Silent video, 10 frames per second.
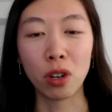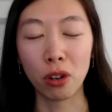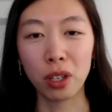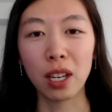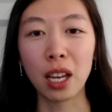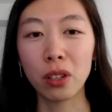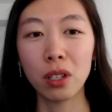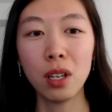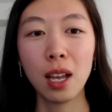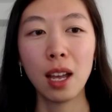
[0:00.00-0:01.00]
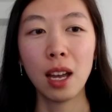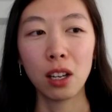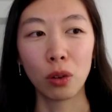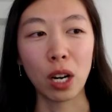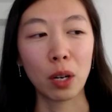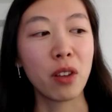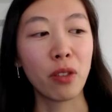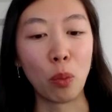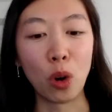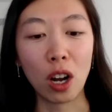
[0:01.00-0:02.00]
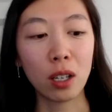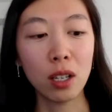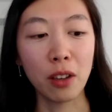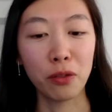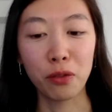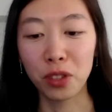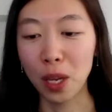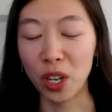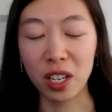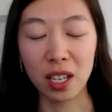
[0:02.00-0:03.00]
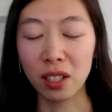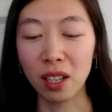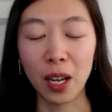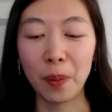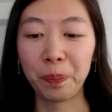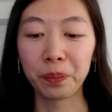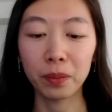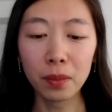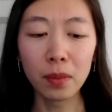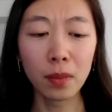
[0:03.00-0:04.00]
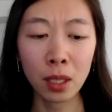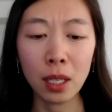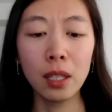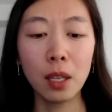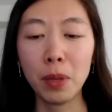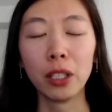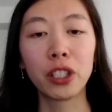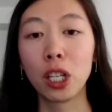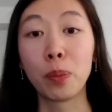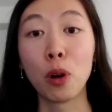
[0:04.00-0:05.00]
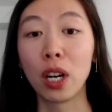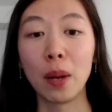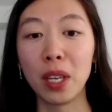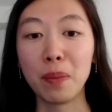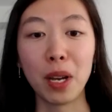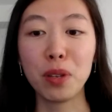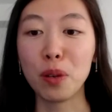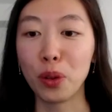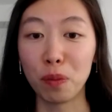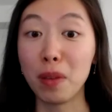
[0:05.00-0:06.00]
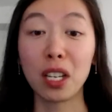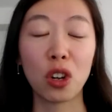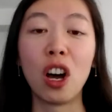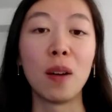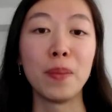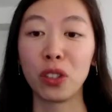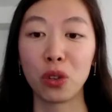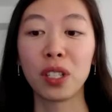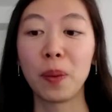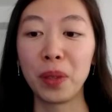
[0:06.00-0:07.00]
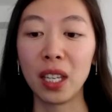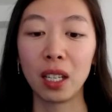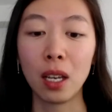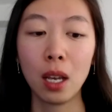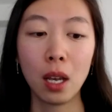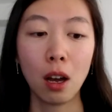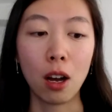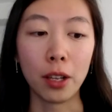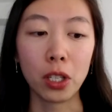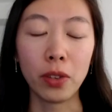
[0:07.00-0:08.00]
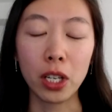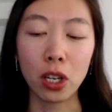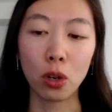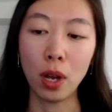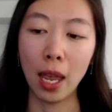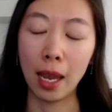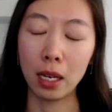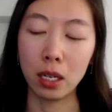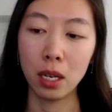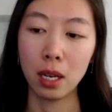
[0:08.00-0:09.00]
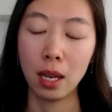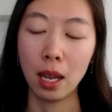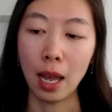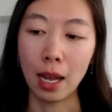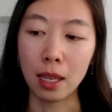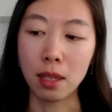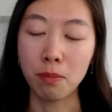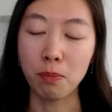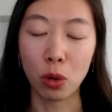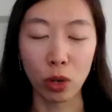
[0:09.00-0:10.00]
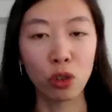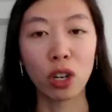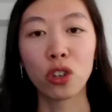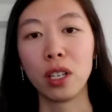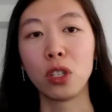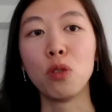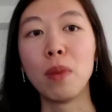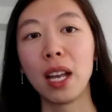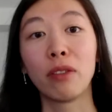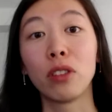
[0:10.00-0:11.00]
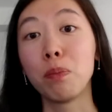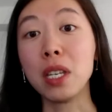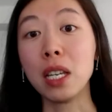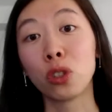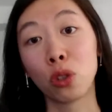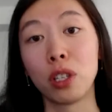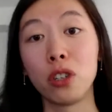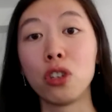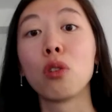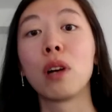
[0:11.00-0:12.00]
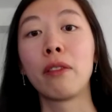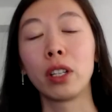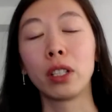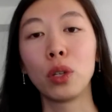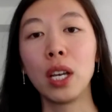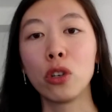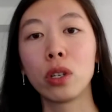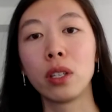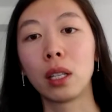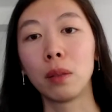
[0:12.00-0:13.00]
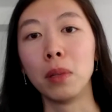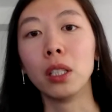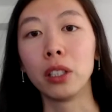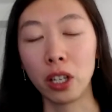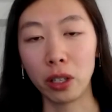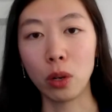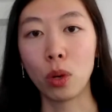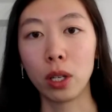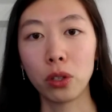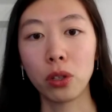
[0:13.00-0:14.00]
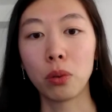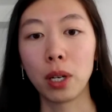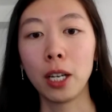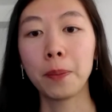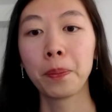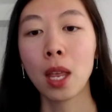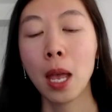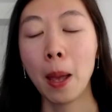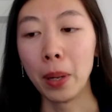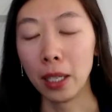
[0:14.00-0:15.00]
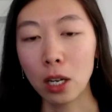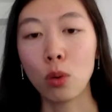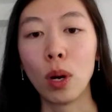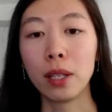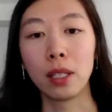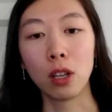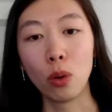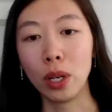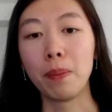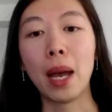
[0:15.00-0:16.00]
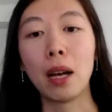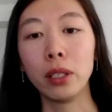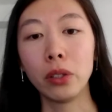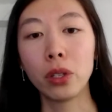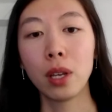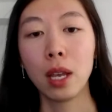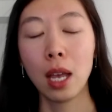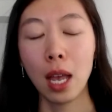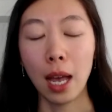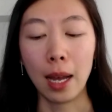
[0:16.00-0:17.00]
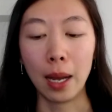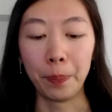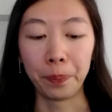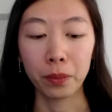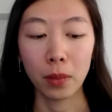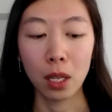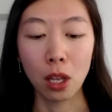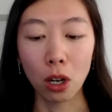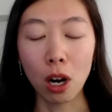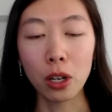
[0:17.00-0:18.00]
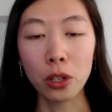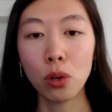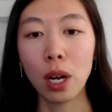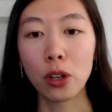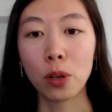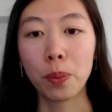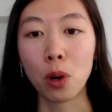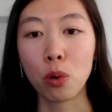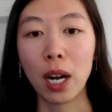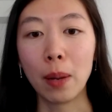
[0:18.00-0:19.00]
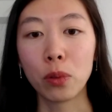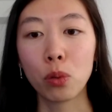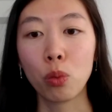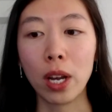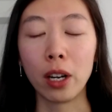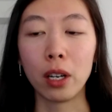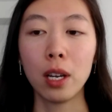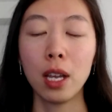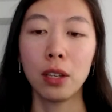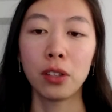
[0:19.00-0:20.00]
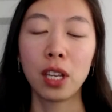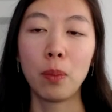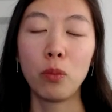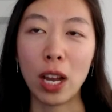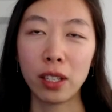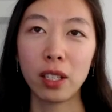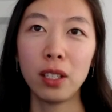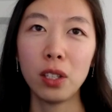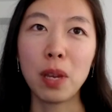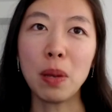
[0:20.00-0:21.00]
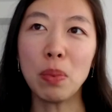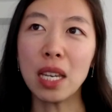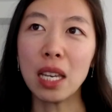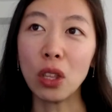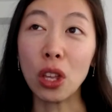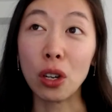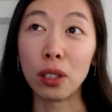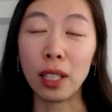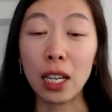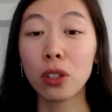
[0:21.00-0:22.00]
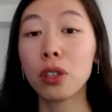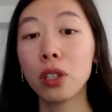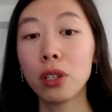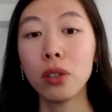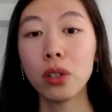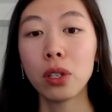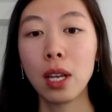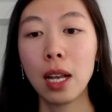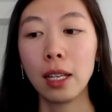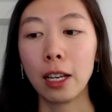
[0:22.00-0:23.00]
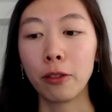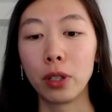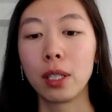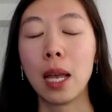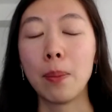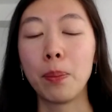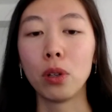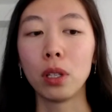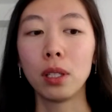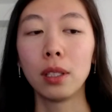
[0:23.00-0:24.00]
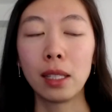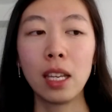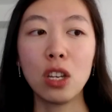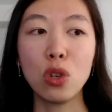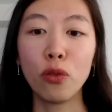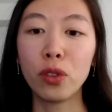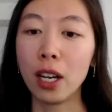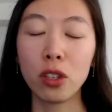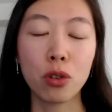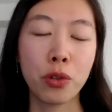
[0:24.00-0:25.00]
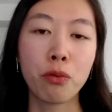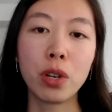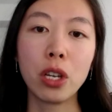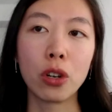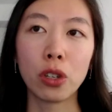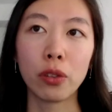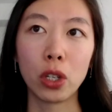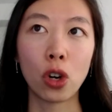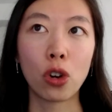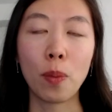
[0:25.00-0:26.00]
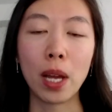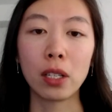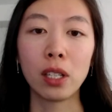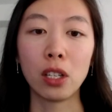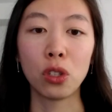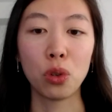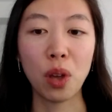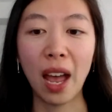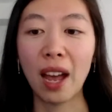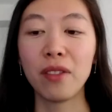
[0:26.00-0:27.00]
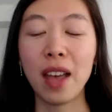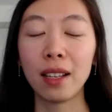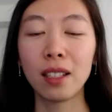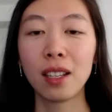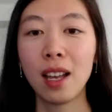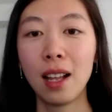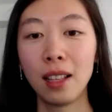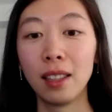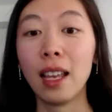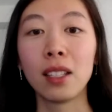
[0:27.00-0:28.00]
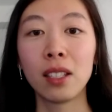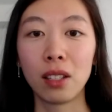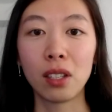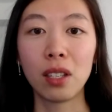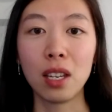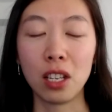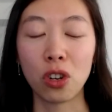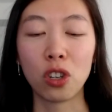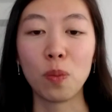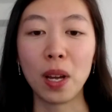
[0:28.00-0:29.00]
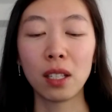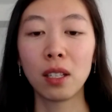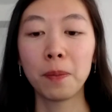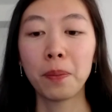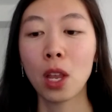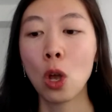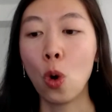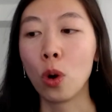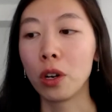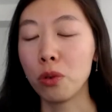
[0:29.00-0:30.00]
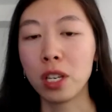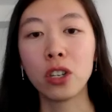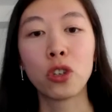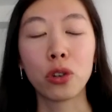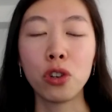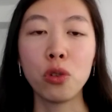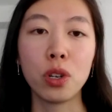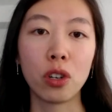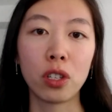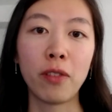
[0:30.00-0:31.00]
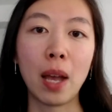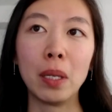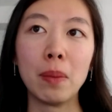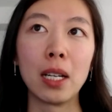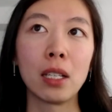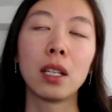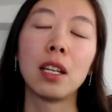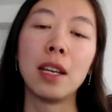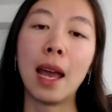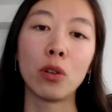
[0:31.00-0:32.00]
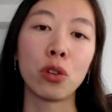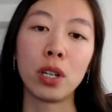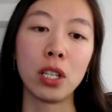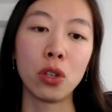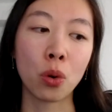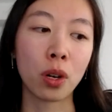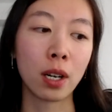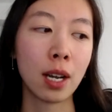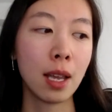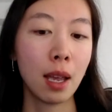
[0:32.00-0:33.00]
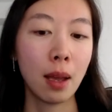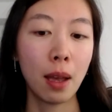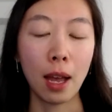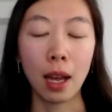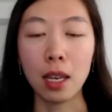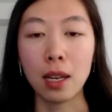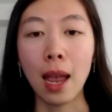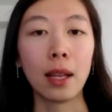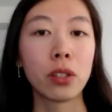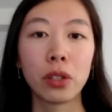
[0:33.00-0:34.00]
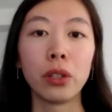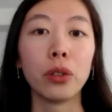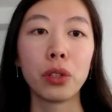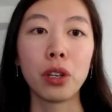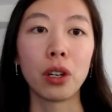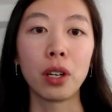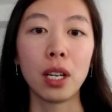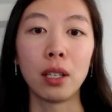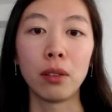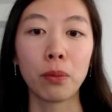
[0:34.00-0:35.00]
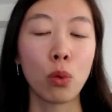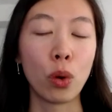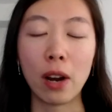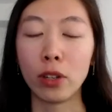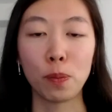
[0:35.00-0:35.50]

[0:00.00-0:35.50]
altogether. Correct me if I'm wrong. If someone is in the military program, they might be able to make a comment or something on this video. And the restriction is you might have to be in certain geographic locations that the military wants you, right? But likewise, it's always a balance. There are also other programs where some residents, maybe in their later years, like for example, let's say you've done your 3 years of internal medicine, so you have that license in internal medicine, or you did your 2 years of family medicine, and now you're in your enhanced skills year in whatever